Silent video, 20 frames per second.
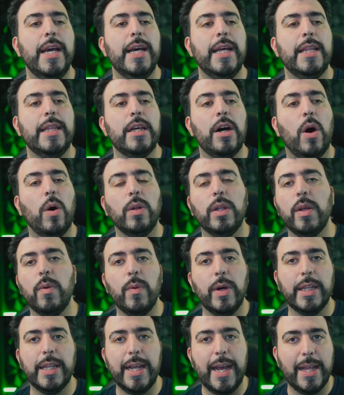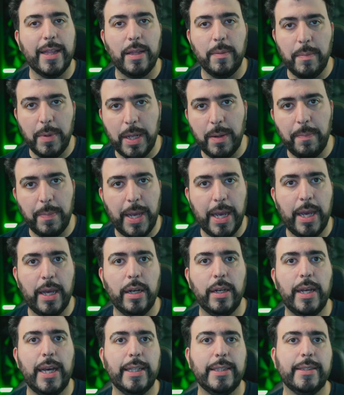The only one that had the
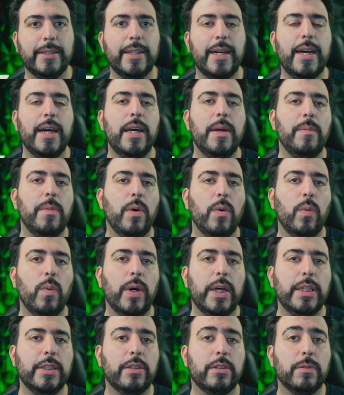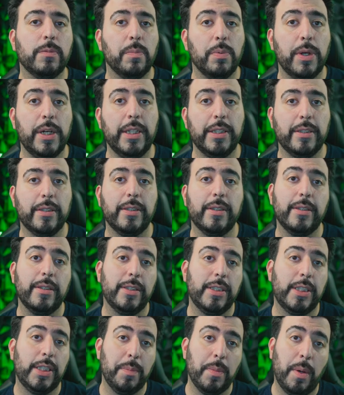mid-band at the time was Sprint.
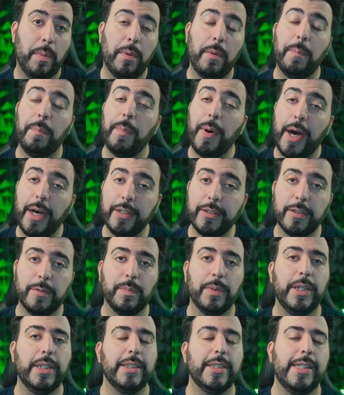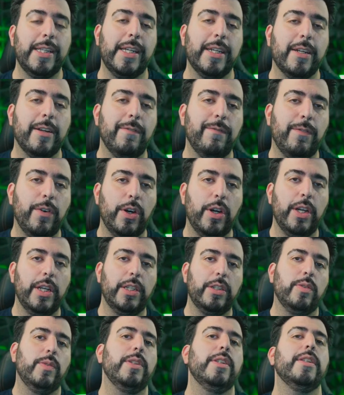T-Mobile bought Sprint and then converted it
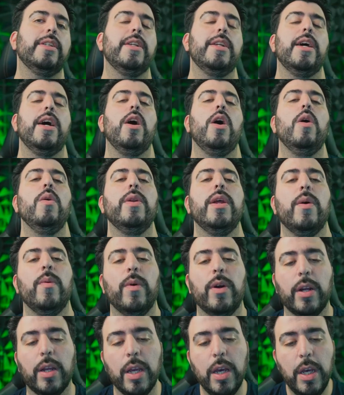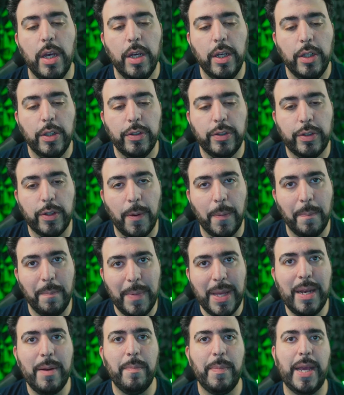to its own network. So
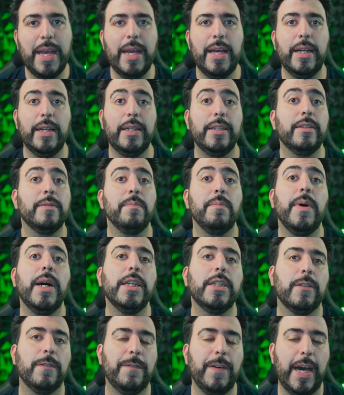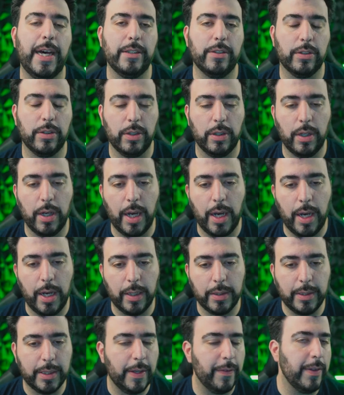mid-band is much faster. Uh,
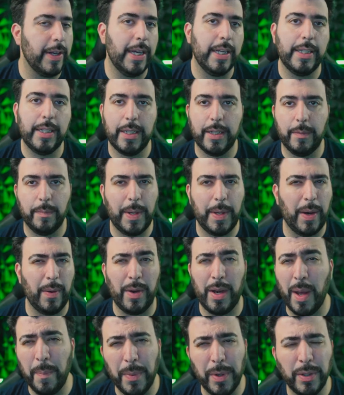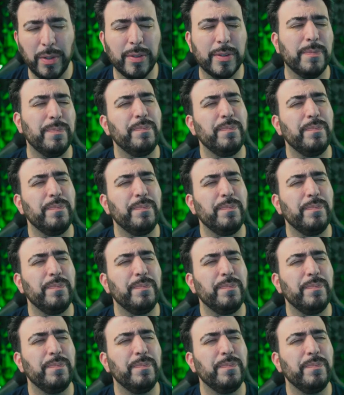to give you an idea about numbers,